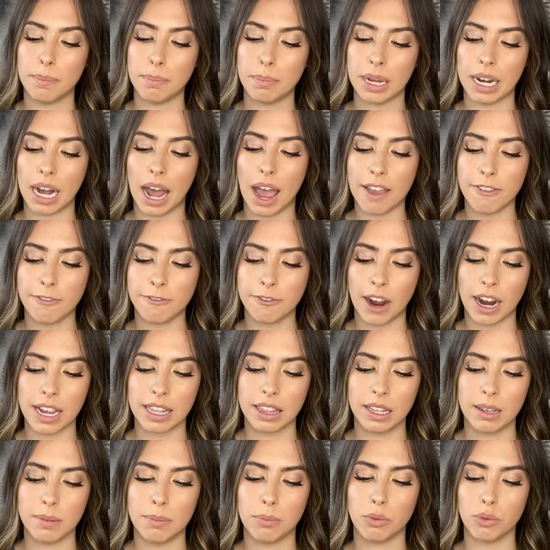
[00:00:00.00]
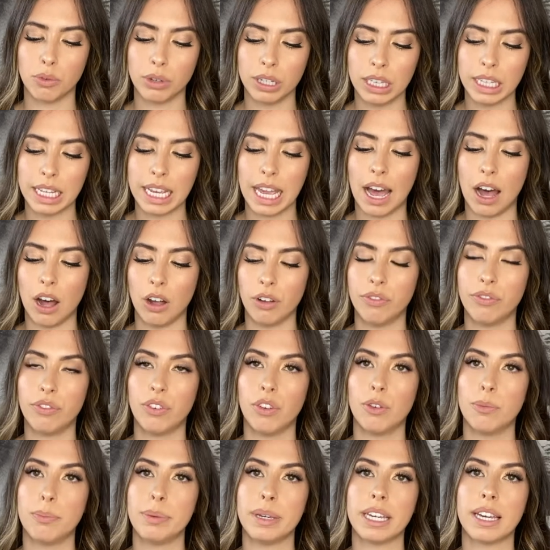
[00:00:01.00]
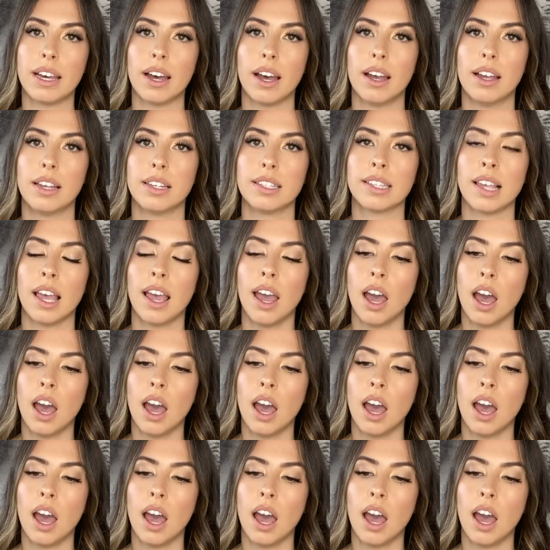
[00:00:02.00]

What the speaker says: But I find them really helpful because